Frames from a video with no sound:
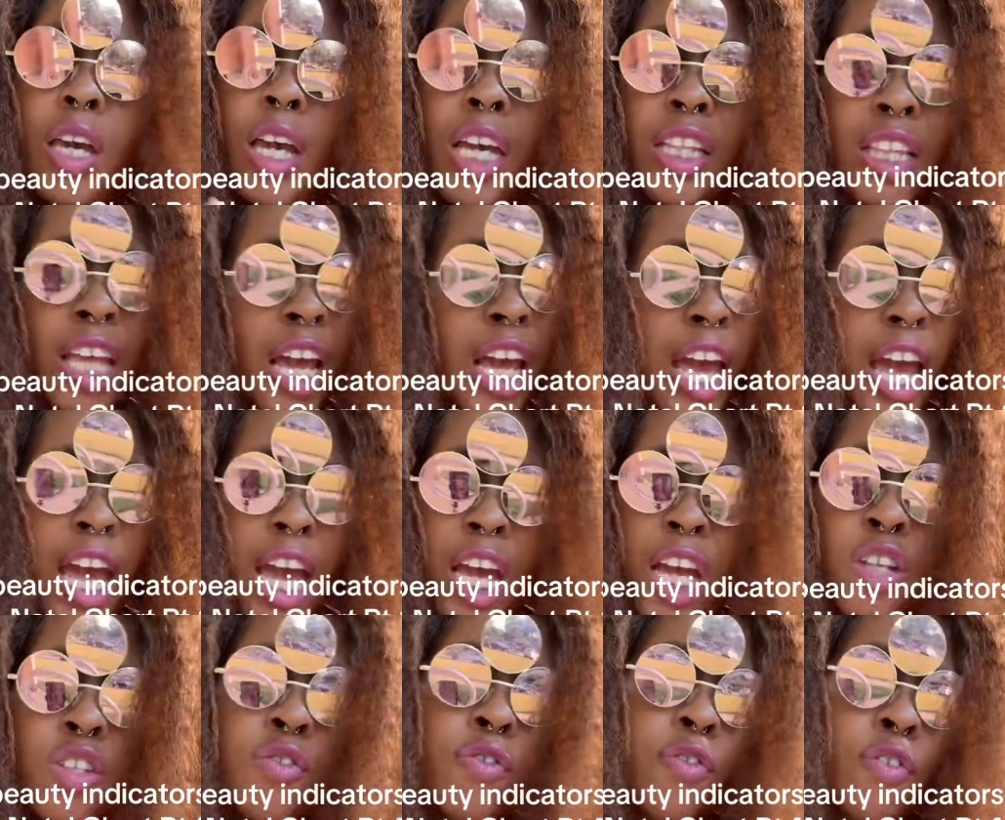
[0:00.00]
they
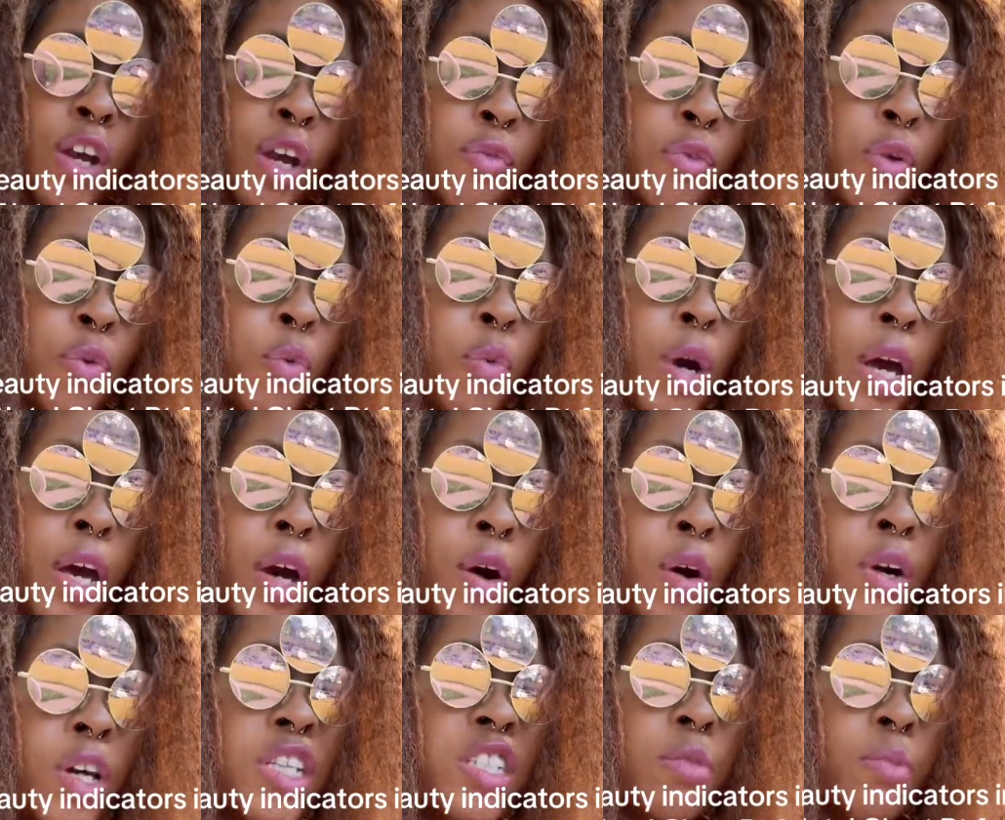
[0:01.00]
age very well,
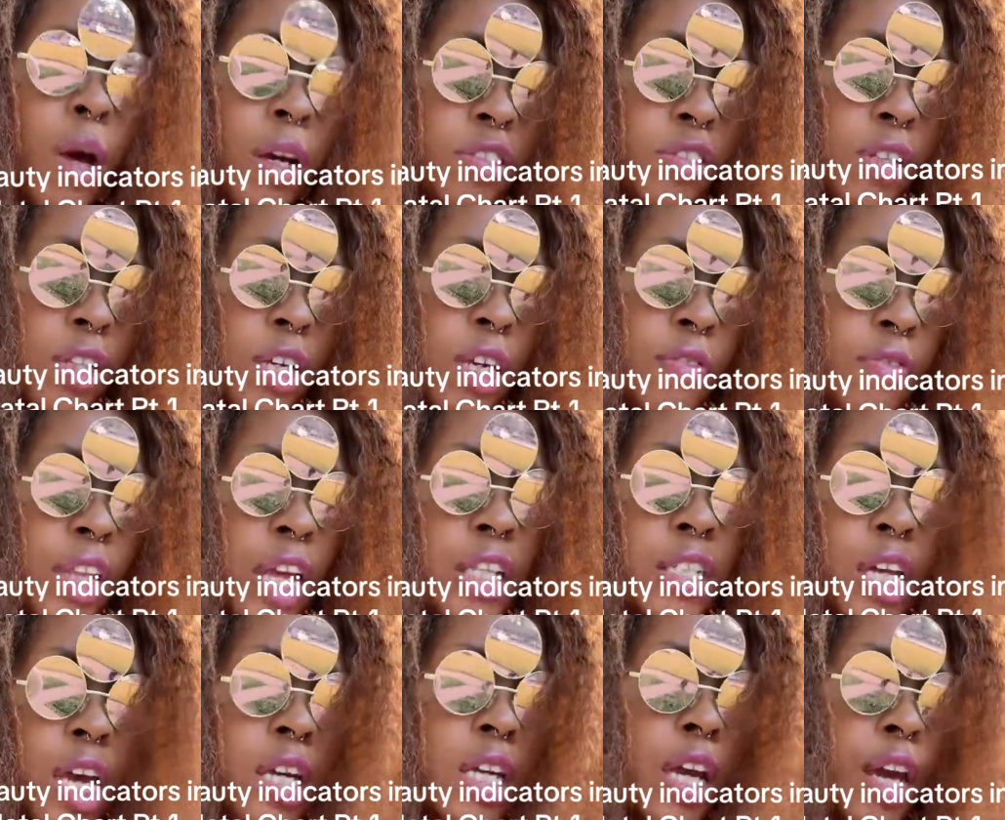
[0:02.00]
especially if they
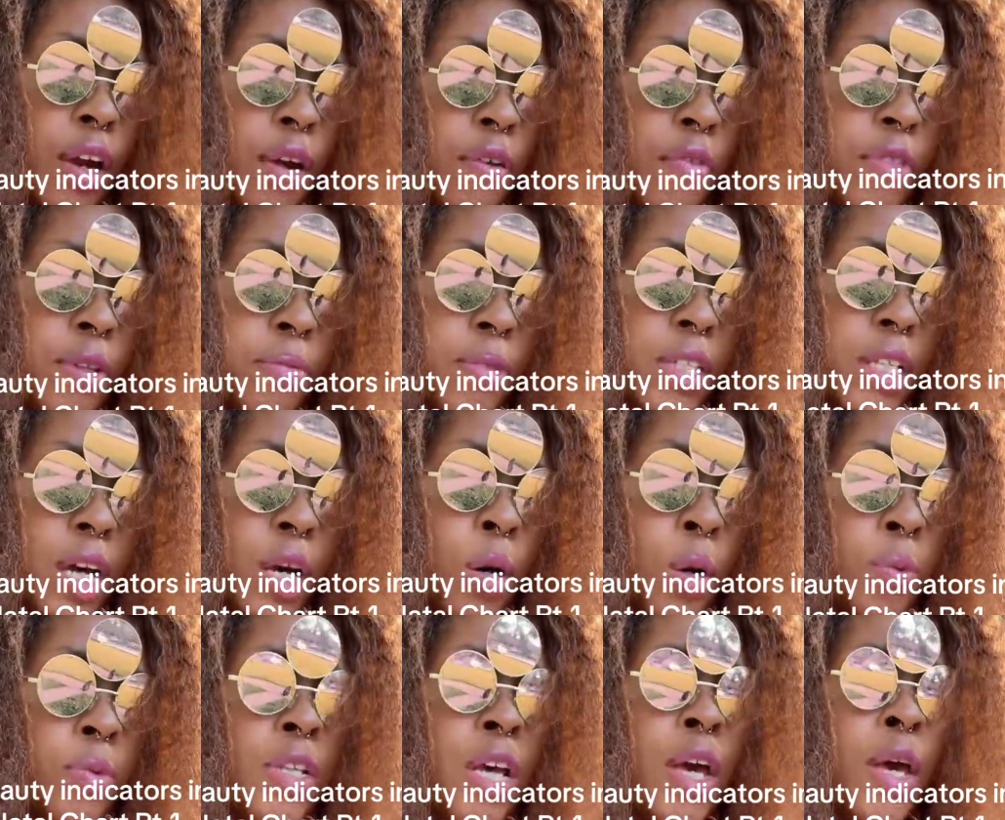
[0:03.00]
take care of
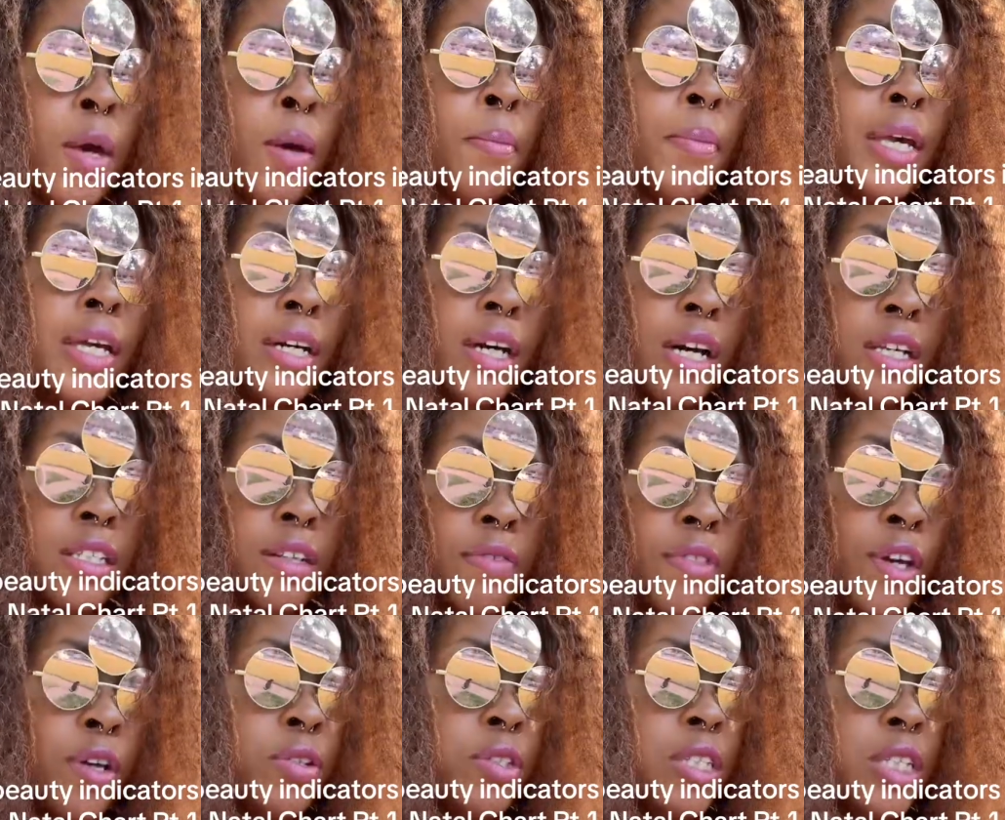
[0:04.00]
themselves because of
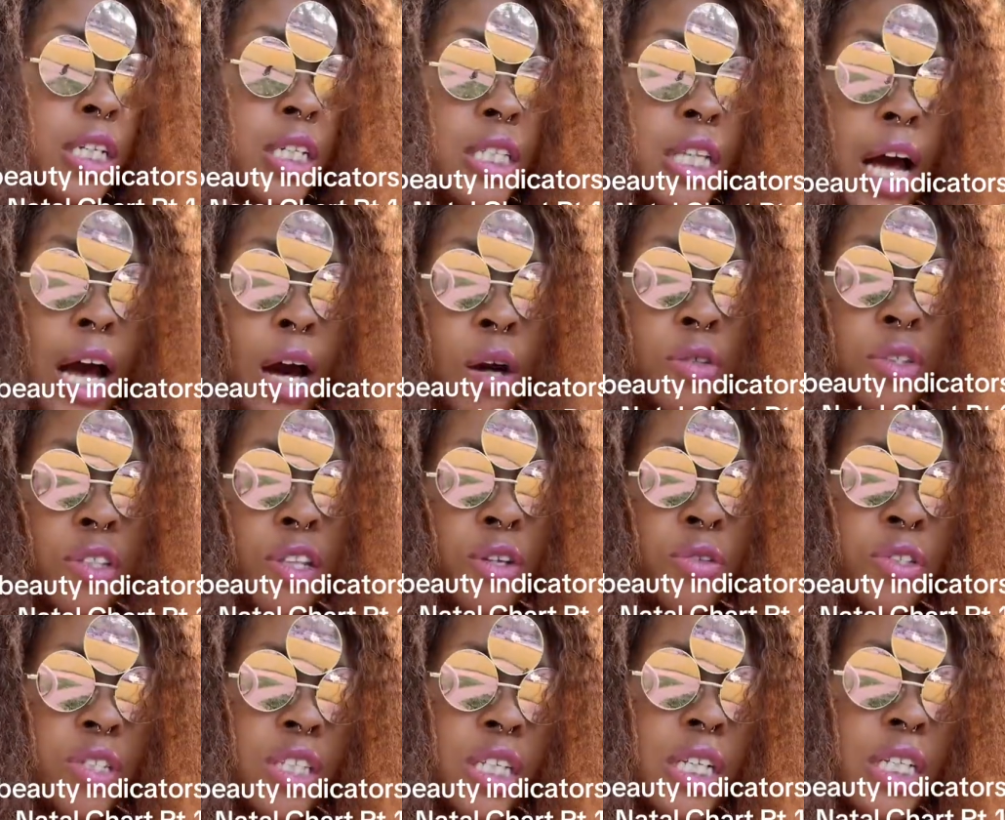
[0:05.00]
their sixth house. Their
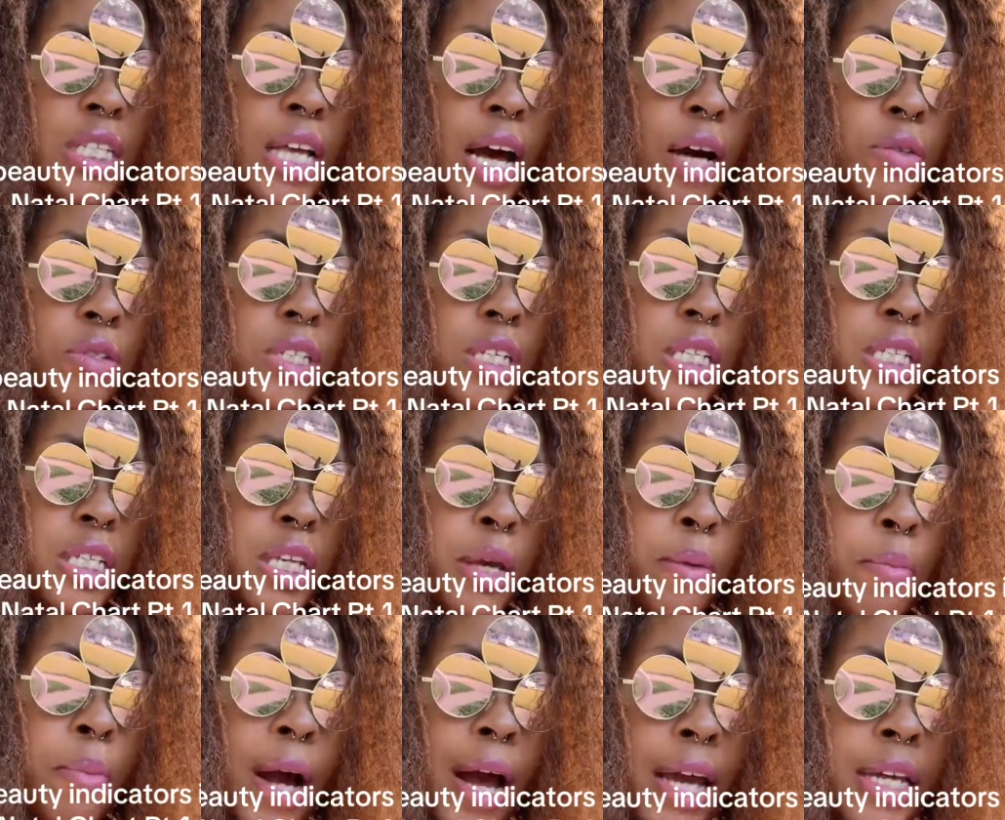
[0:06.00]
sixth house is in
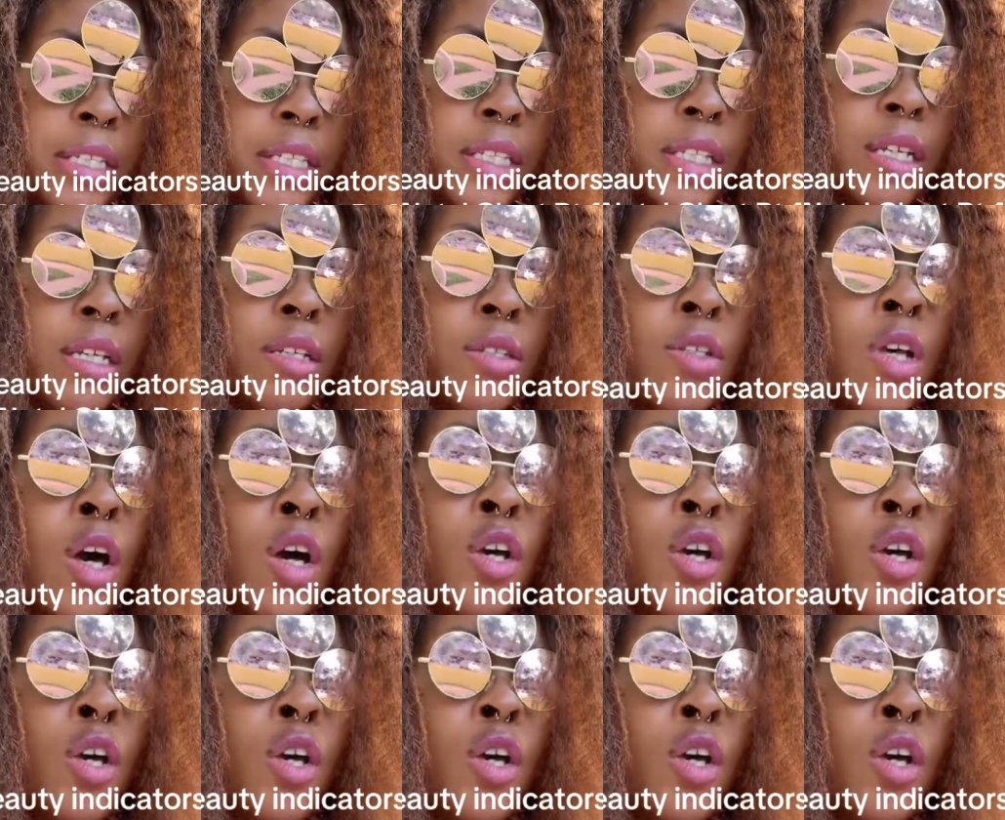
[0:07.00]
Pisces.